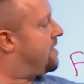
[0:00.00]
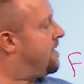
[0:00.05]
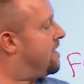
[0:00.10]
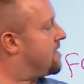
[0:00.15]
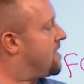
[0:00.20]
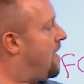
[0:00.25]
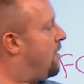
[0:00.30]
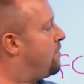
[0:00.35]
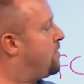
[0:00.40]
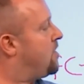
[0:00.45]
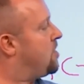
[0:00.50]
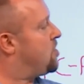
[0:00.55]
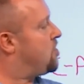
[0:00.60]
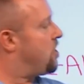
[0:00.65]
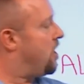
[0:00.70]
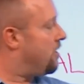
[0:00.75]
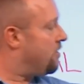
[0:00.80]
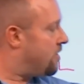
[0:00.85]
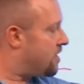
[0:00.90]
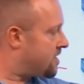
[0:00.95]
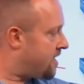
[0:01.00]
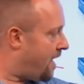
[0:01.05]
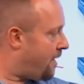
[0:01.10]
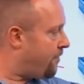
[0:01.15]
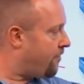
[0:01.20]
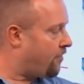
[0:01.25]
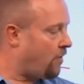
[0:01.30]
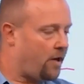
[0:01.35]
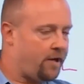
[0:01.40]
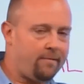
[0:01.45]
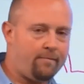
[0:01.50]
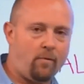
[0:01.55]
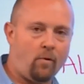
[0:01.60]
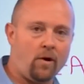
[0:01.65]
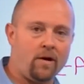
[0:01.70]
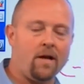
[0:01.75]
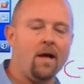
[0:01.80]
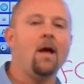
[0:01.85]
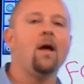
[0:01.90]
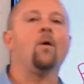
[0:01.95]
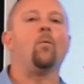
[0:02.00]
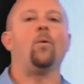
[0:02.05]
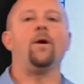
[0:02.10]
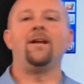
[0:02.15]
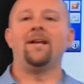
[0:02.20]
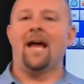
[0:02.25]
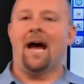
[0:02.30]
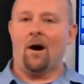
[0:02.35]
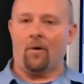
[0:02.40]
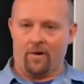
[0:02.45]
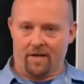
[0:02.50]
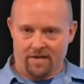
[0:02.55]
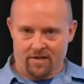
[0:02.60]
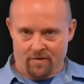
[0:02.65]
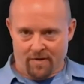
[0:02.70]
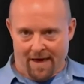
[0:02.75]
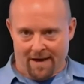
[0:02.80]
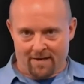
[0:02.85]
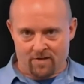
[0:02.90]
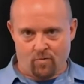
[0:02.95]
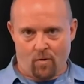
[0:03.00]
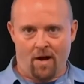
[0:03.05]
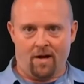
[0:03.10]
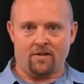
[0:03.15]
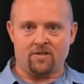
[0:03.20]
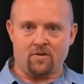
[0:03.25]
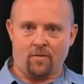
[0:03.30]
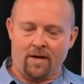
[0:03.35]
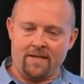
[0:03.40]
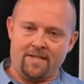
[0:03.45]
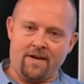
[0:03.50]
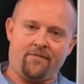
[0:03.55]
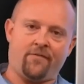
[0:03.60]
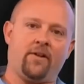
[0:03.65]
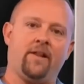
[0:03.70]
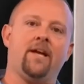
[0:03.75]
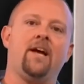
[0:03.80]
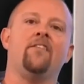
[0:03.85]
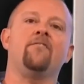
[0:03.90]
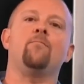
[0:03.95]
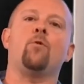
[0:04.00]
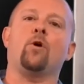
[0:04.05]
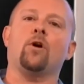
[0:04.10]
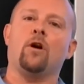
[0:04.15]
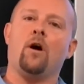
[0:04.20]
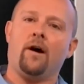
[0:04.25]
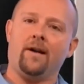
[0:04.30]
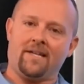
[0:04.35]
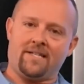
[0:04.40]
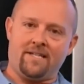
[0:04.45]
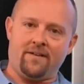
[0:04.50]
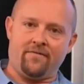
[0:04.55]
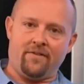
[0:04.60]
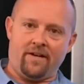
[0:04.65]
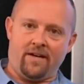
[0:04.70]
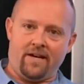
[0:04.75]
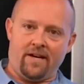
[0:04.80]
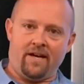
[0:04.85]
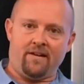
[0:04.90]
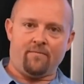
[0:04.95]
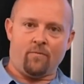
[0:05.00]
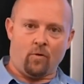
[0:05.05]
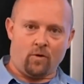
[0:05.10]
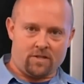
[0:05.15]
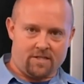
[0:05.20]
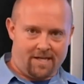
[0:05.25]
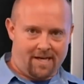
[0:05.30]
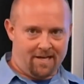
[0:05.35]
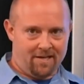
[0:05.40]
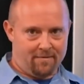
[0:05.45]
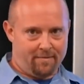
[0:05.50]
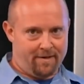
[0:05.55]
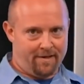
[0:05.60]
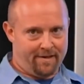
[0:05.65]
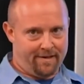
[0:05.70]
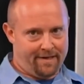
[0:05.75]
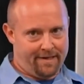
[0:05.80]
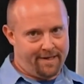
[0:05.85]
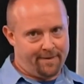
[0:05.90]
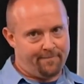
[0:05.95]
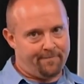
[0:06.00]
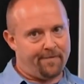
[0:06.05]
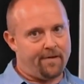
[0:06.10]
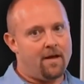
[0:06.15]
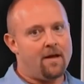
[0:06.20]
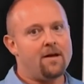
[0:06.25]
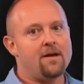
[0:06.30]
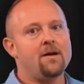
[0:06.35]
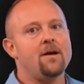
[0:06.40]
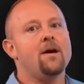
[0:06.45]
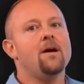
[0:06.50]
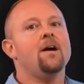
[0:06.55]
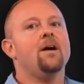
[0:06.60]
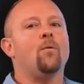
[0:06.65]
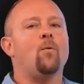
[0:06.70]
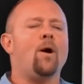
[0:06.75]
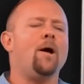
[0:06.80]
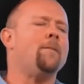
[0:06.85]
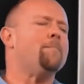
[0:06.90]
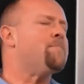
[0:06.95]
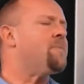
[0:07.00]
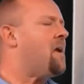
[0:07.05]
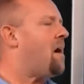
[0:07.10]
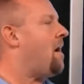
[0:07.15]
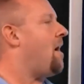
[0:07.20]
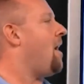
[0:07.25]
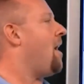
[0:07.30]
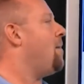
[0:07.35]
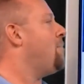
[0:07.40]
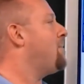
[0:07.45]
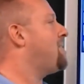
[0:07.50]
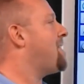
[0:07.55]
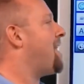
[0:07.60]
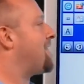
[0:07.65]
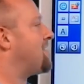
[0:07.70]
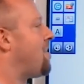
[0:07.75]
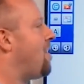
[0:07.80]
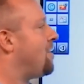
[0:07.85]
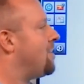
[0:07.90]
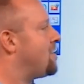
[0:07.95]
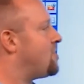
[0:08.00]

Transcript: connected to this hub to share the same front-end port, we now can do that as well. So I definitely have more connectivity and more scalability. Well, hub